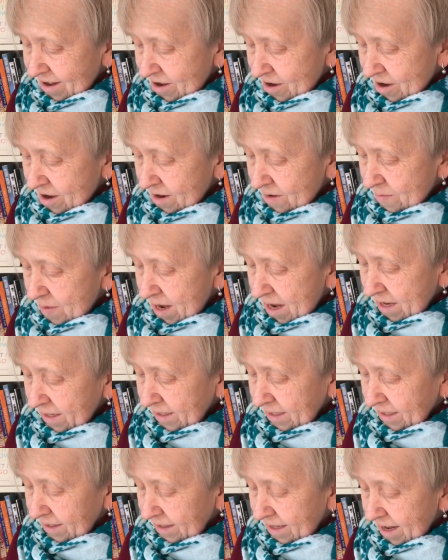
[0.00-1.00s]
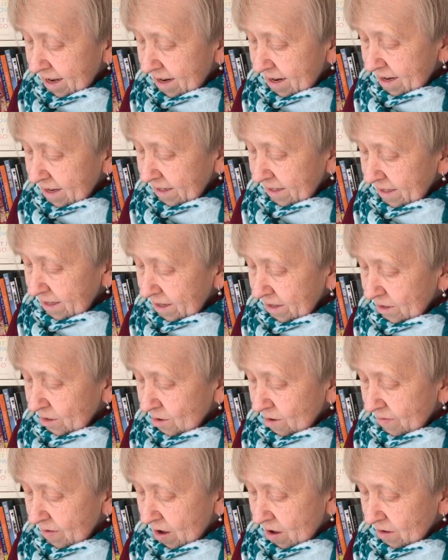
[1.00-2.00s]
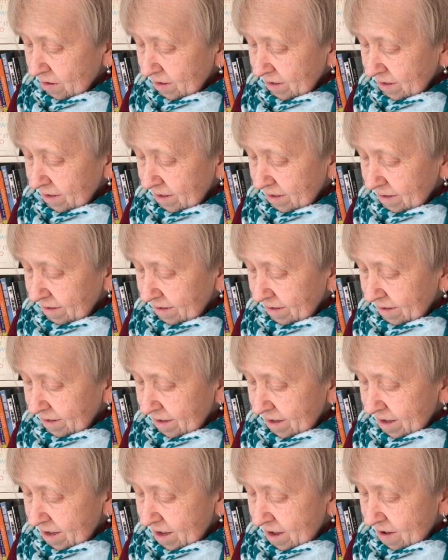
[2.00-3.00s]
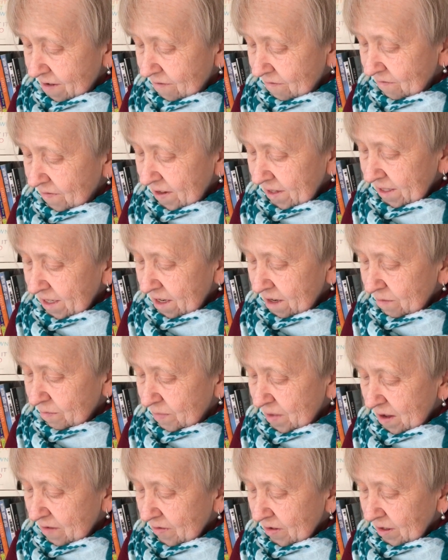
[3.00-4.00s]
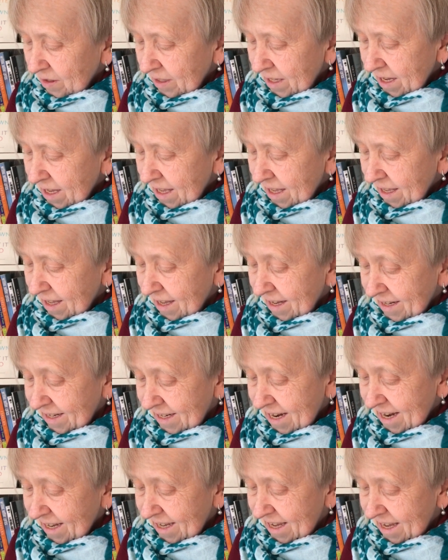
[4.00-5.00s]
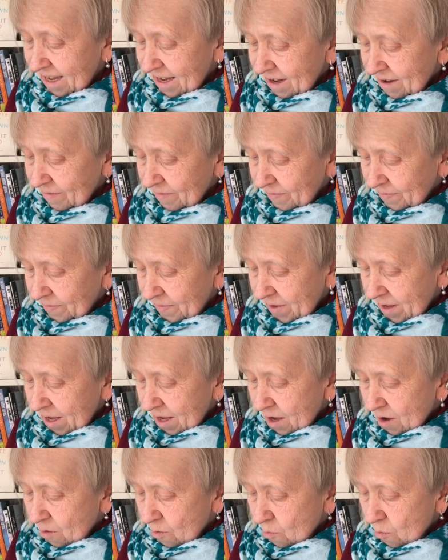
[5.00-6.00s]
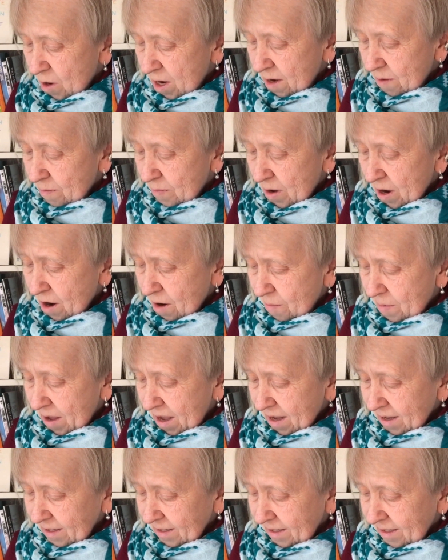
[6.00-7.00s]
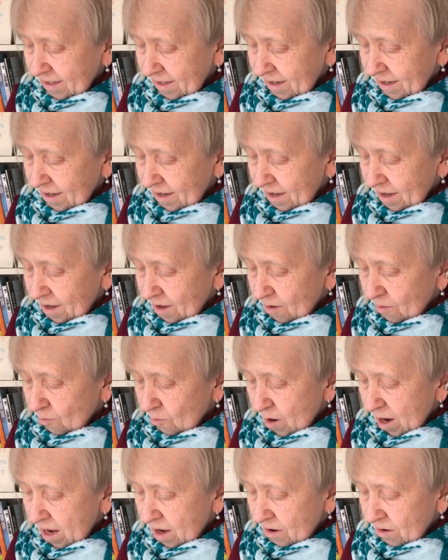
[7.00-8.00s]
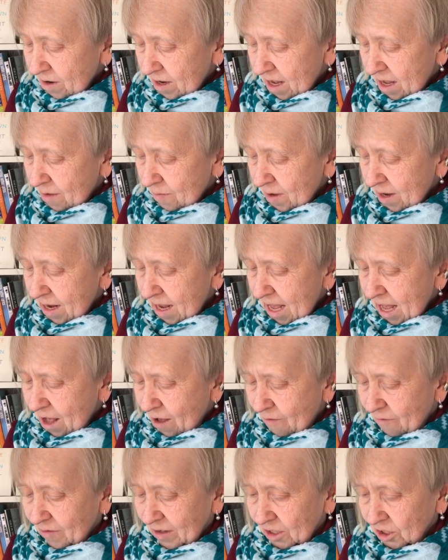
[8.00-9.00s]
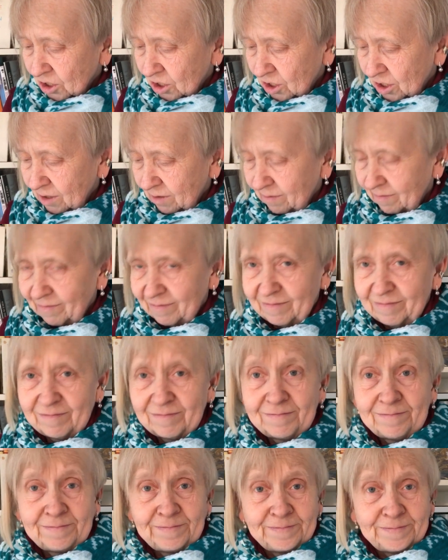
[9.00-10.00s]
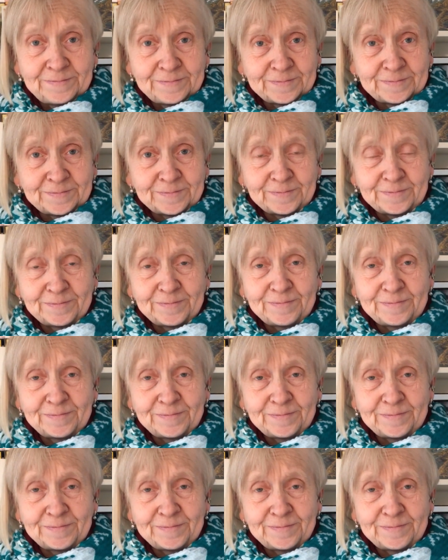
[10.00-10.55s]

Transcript: unmask Linus Torvalds, visit Beaver Lick, Kentucky, win bar bets, write your name in Elvish hmm,